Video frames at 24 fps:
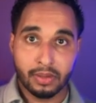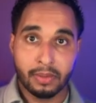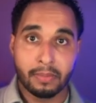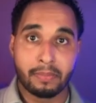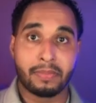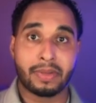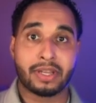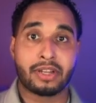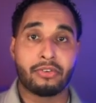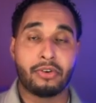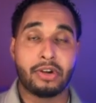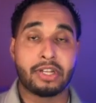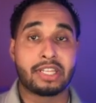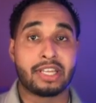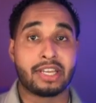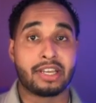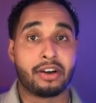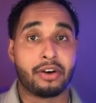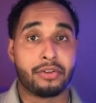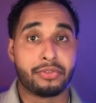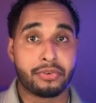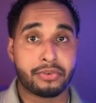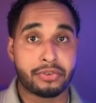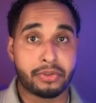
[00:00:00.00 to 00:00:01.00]
create
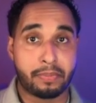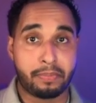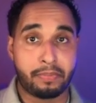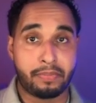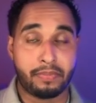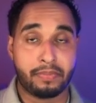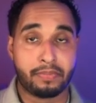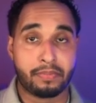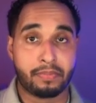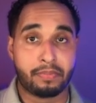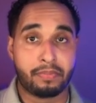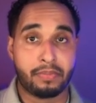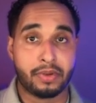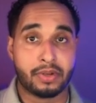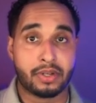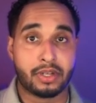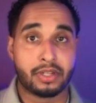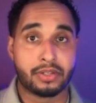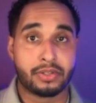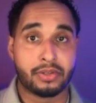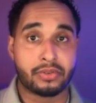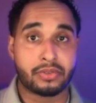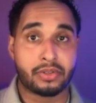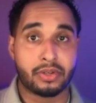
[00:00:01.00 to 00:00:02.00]
another
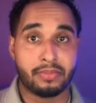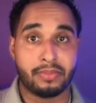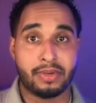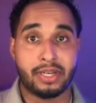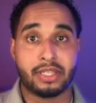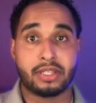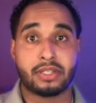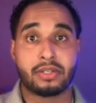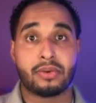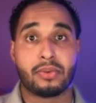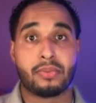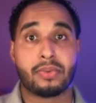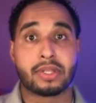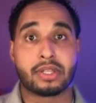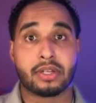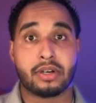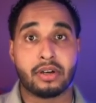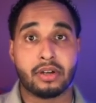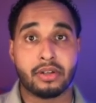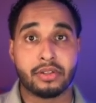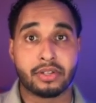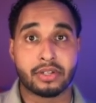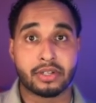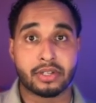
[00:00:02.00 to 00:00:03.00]
document with
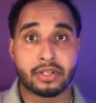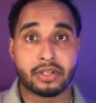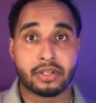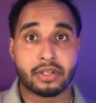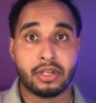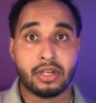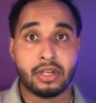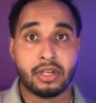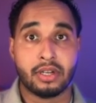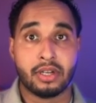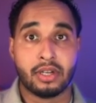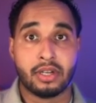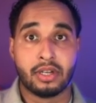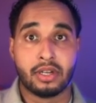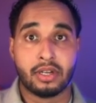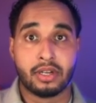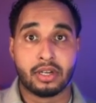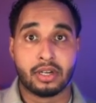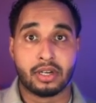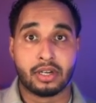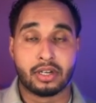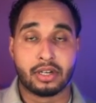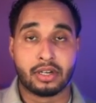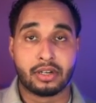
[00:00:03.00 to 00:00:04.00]
all the
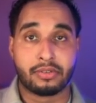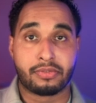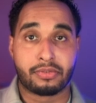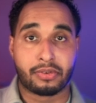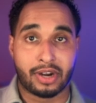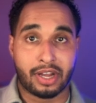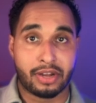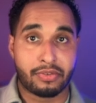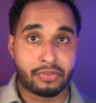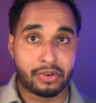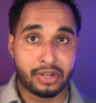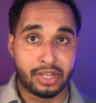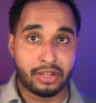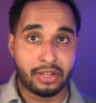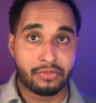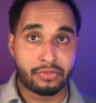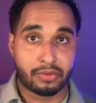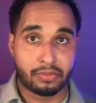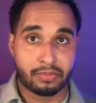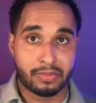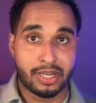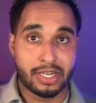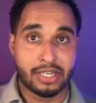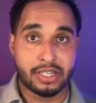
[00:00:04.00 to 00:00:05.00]
for every
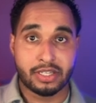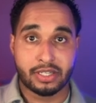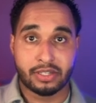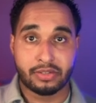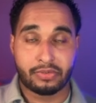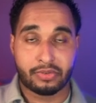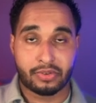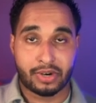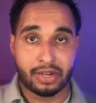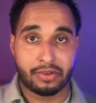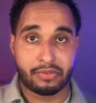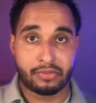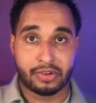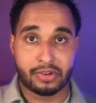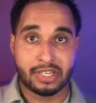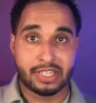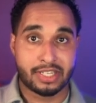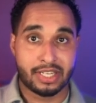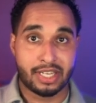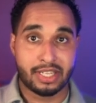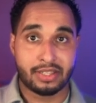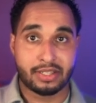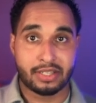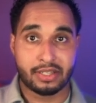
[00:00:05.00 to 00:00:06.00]
information, for every
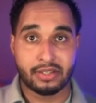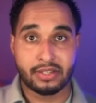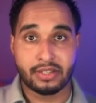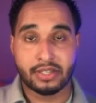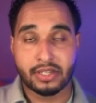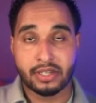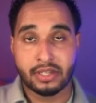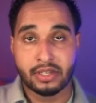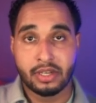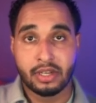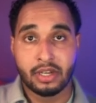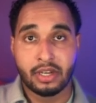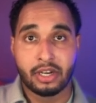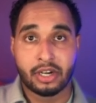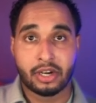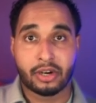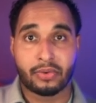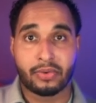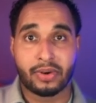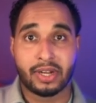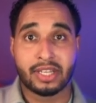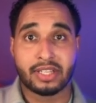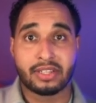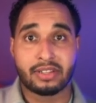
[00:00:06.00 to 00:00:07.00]
sentence,
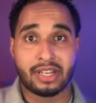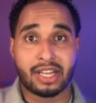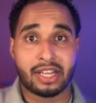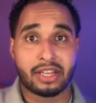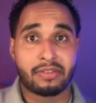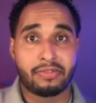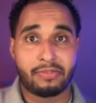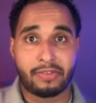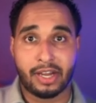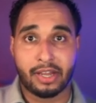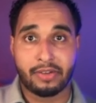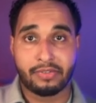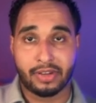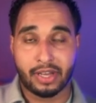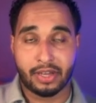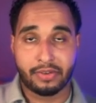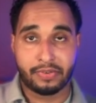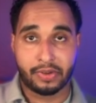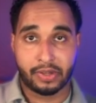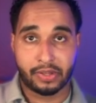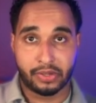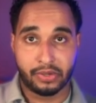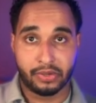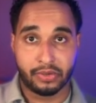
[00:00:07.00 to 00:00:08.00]
create like 5
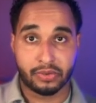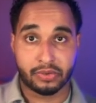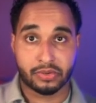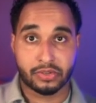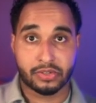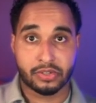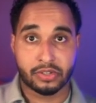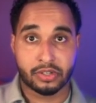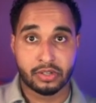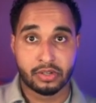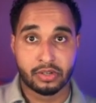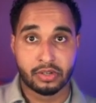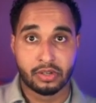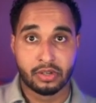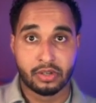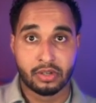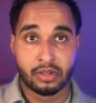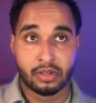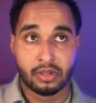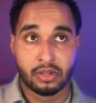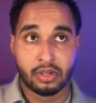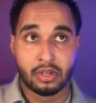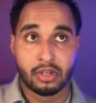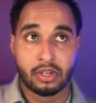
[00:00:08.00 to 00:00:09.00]
FAQs.
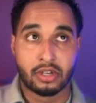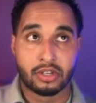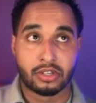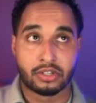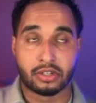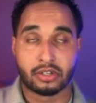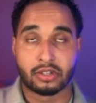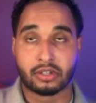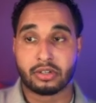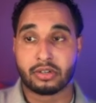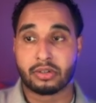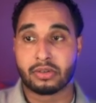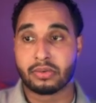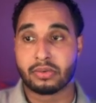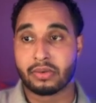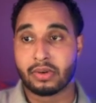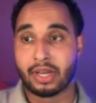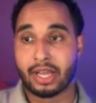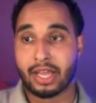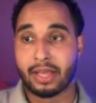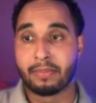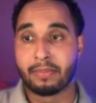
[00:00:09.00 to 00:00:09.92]
So, and